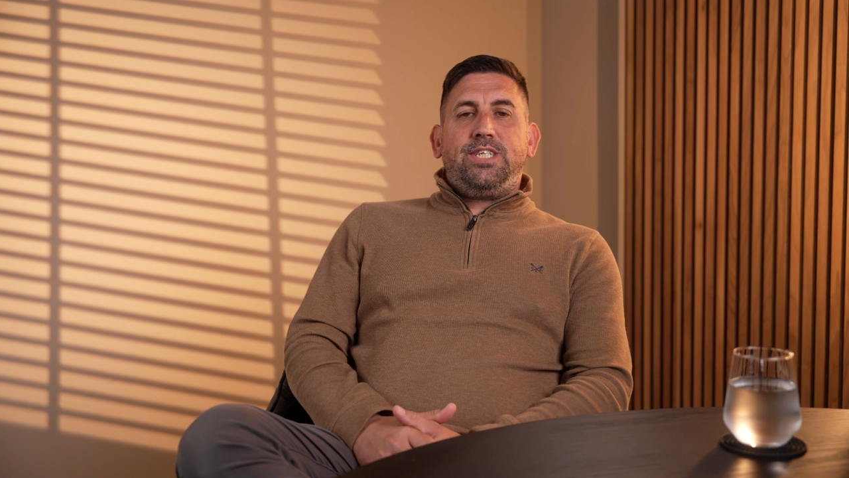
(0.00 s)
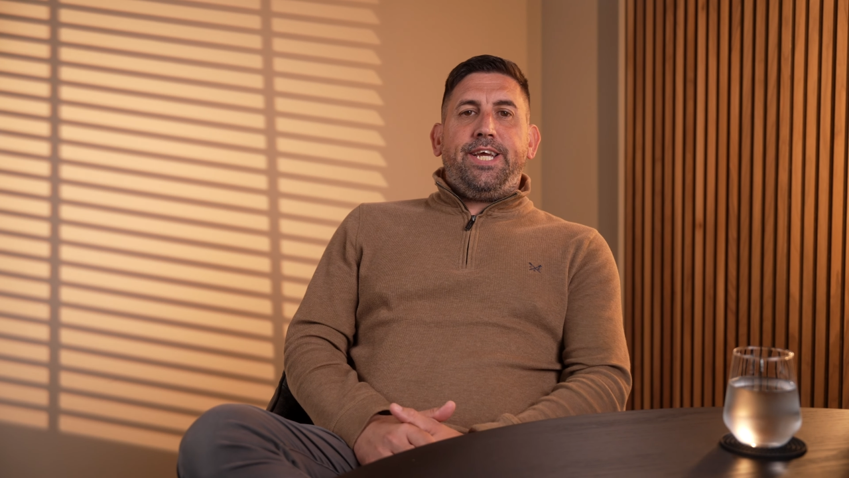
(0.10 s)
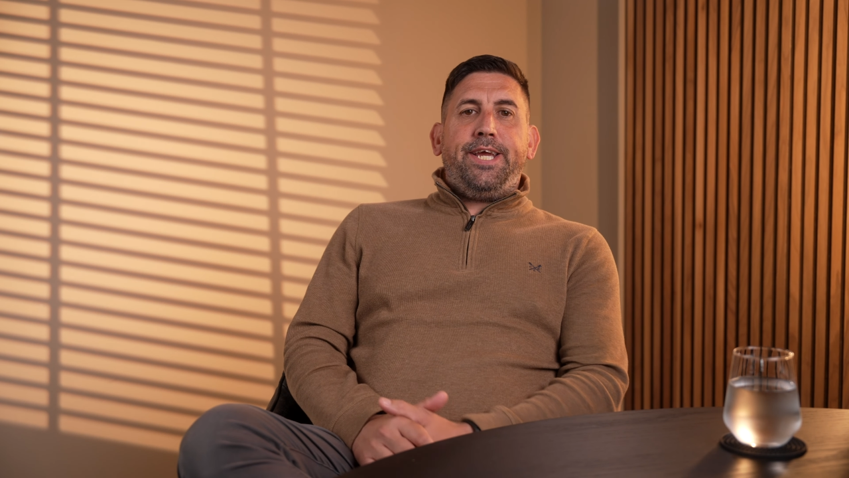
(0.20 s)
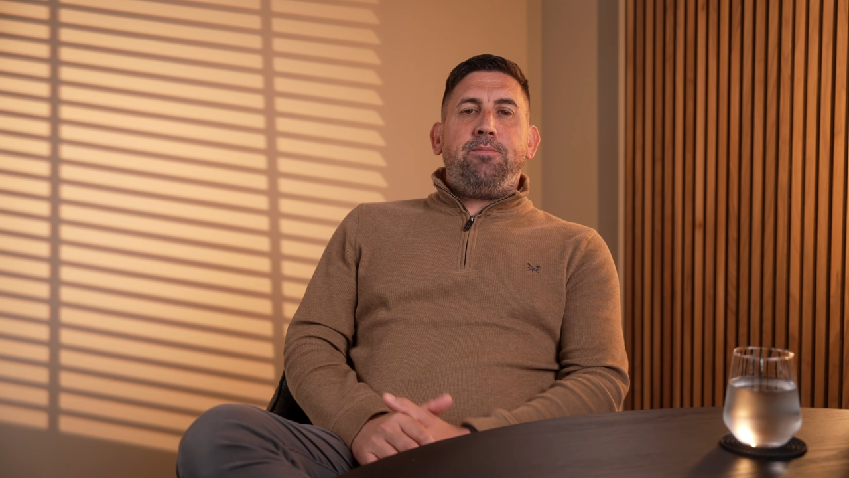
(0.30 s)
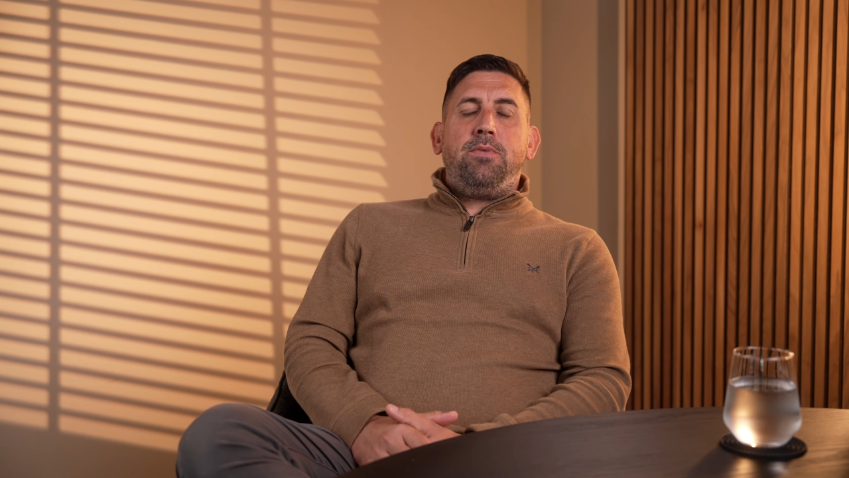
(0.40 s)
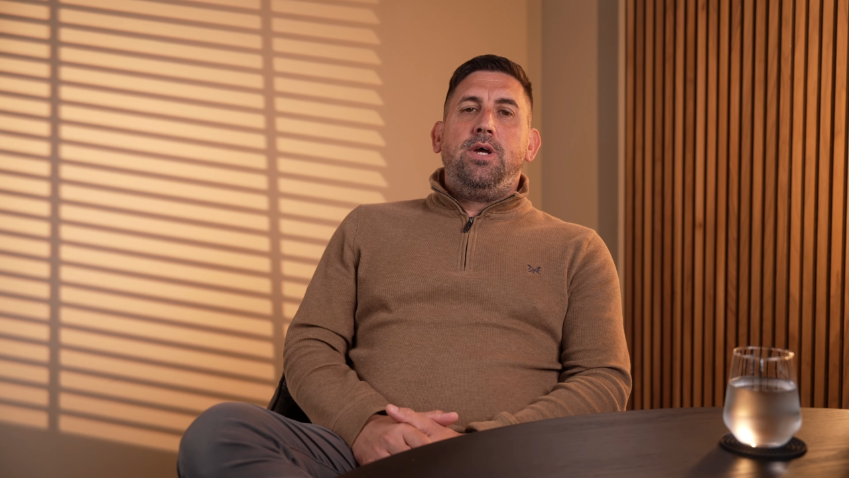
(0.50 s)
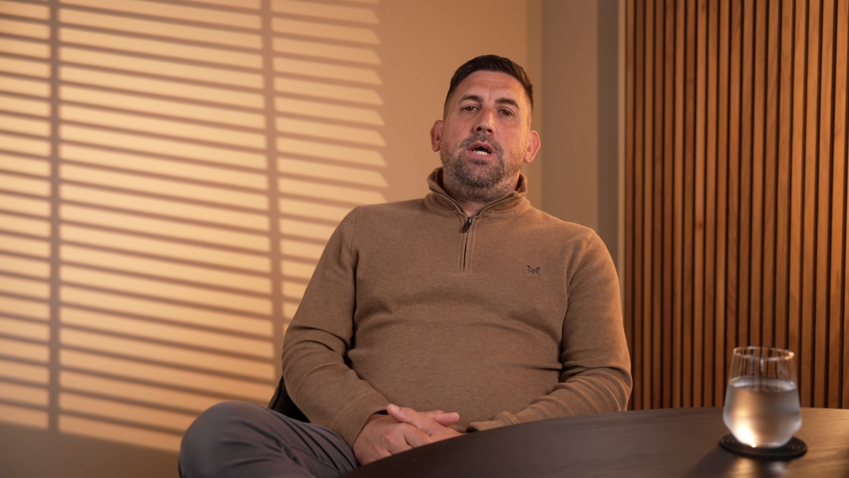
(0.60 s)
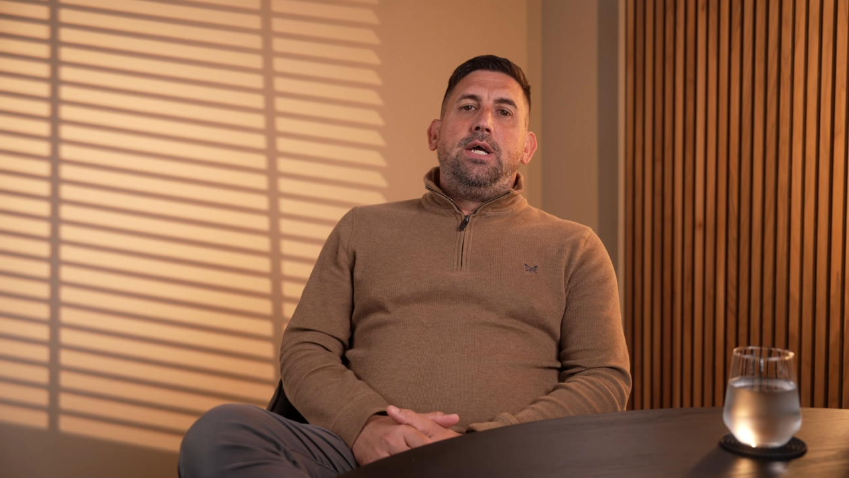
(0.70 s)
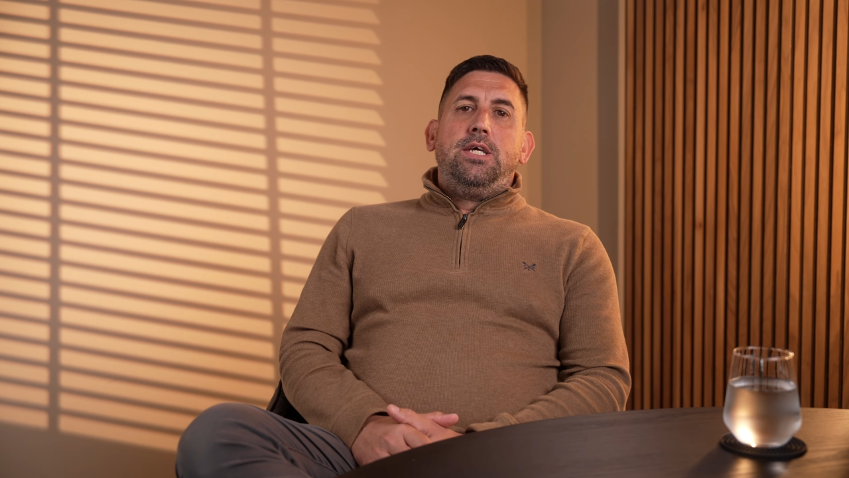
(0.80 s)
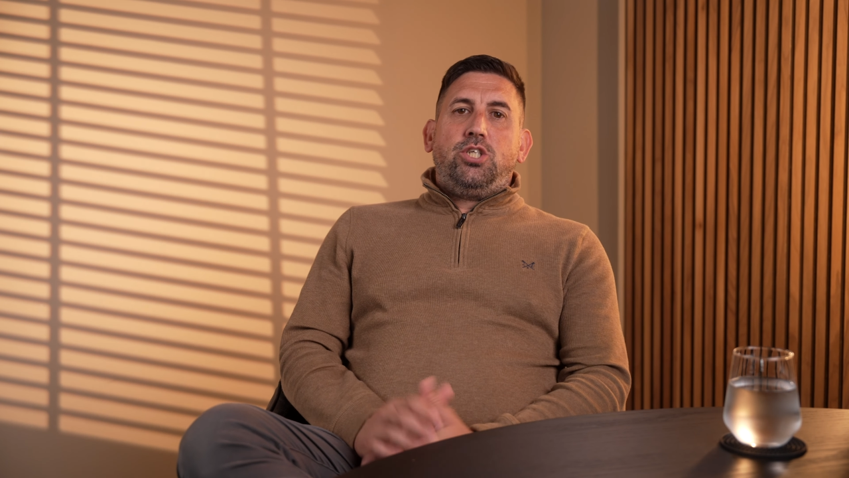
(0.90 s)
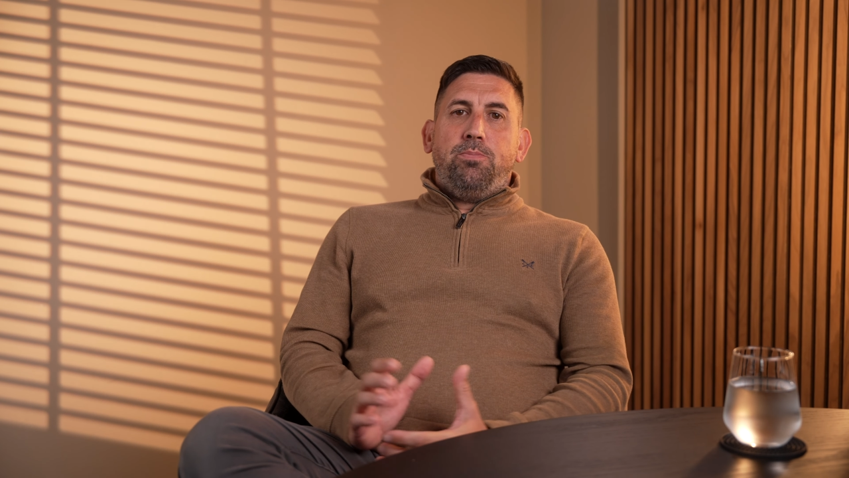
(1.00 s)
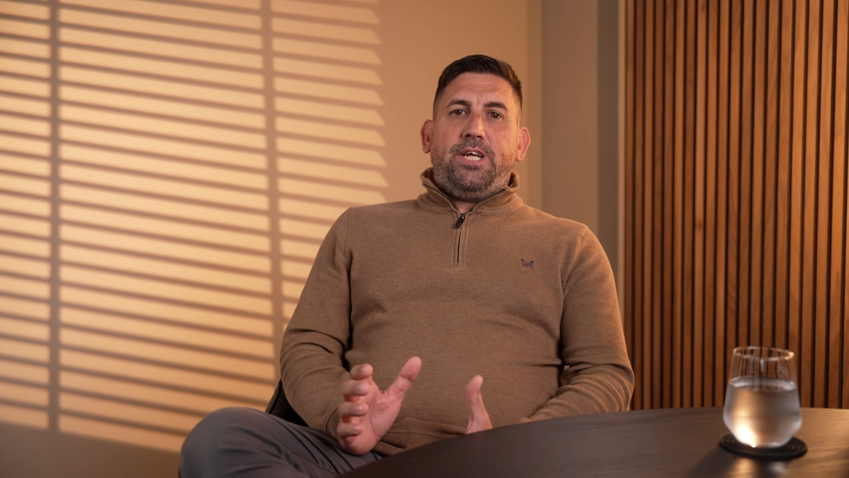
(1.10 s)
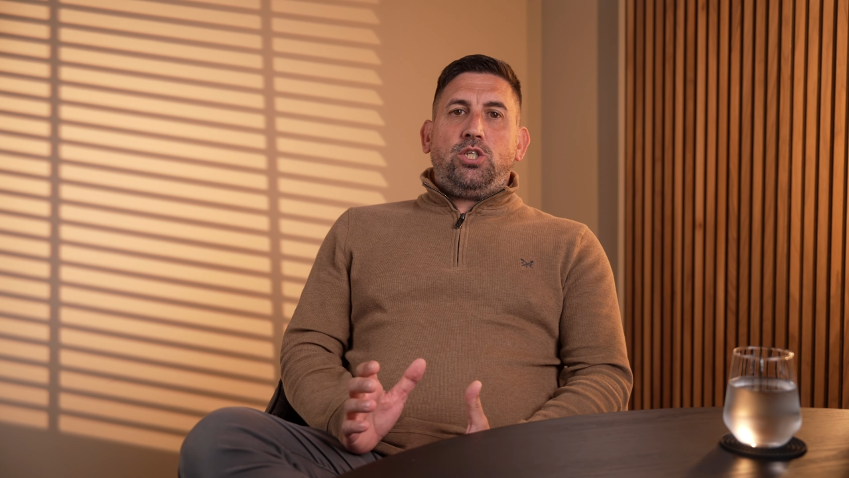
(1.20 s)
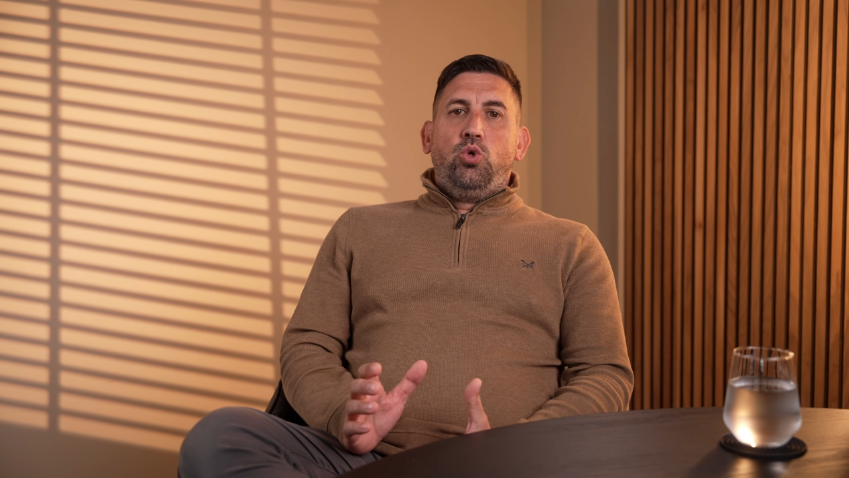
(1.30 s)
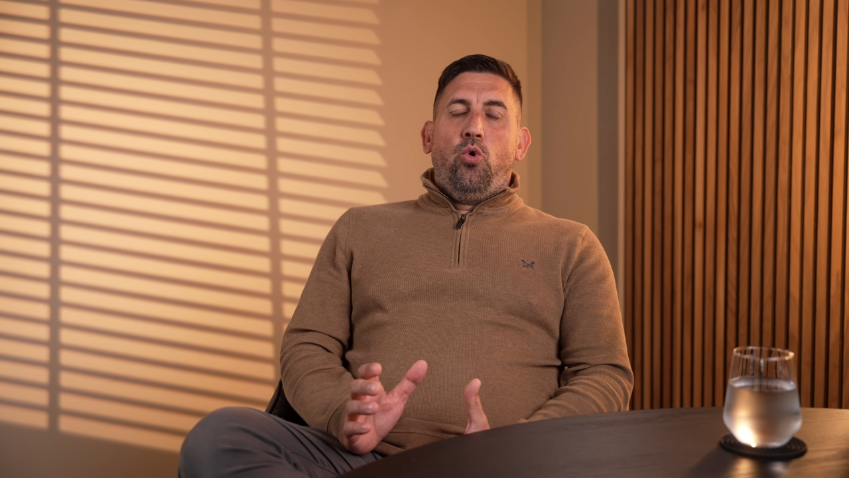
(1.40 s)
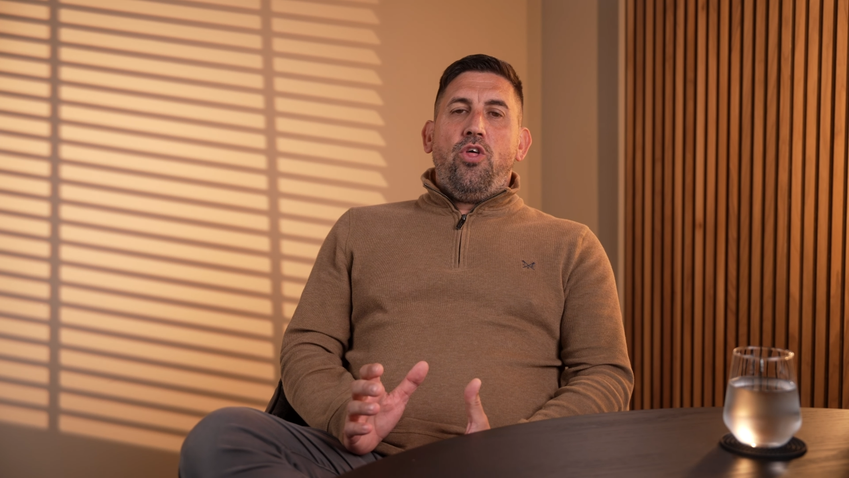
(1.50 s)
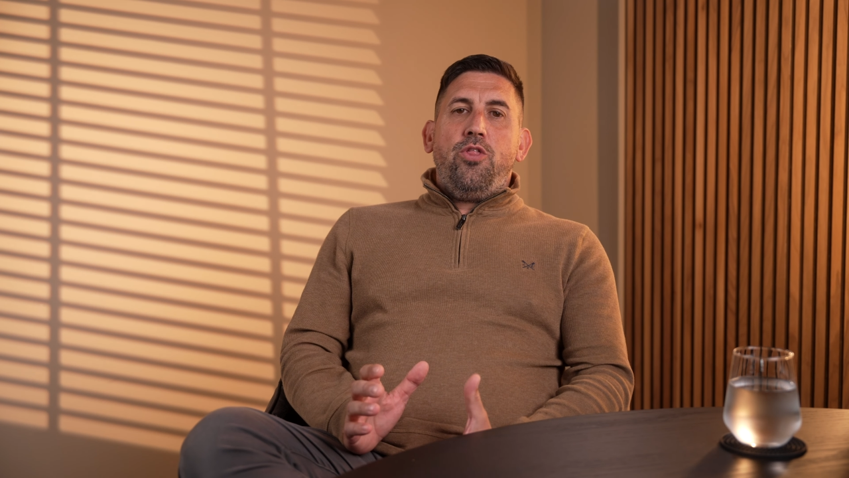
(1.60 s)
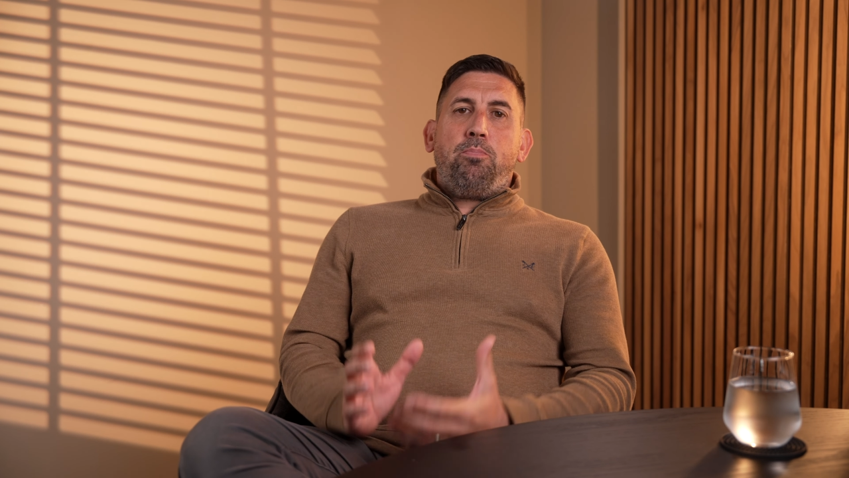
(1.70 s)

team. So make sure that the